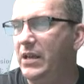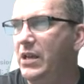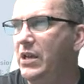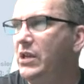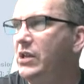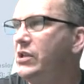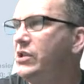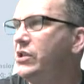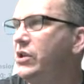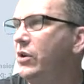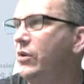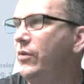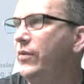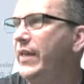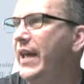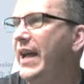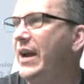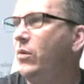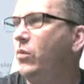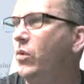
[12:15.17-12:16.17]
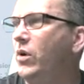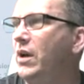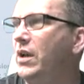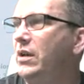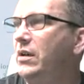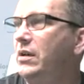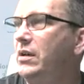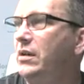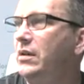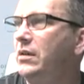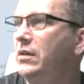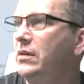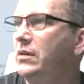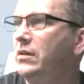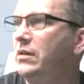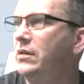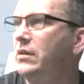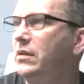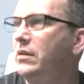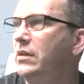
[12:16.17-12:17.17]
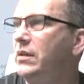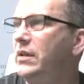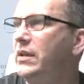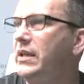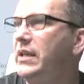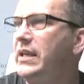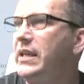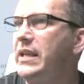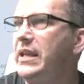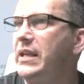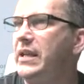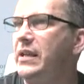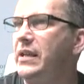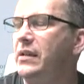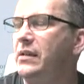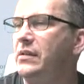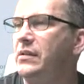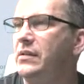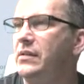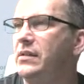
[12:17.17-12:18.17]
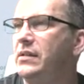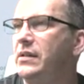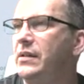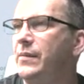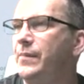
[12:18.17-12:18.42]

So that one is,